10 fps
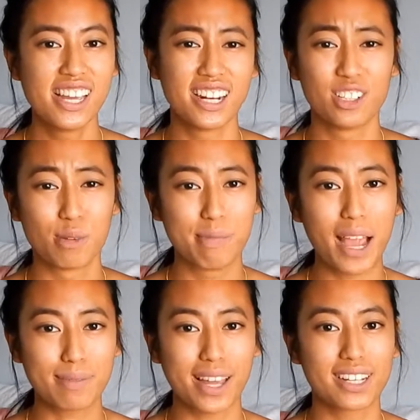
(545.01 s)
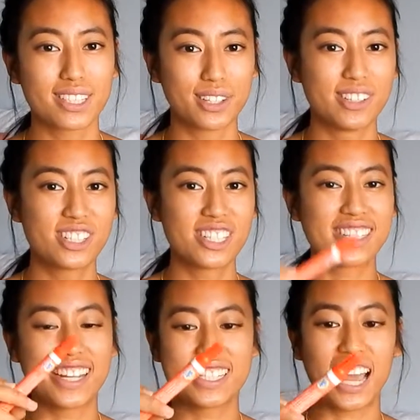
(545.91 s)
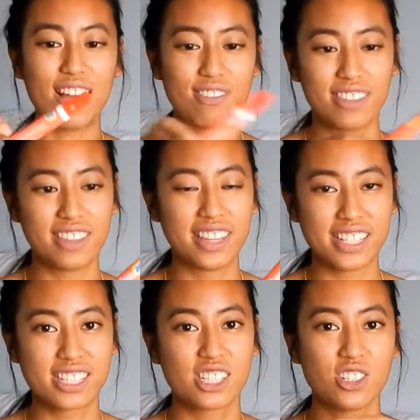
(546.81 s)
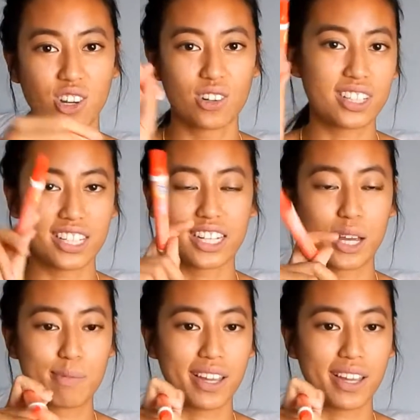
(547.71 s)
and on your backpack, so it's just nice to have this to go clean it up.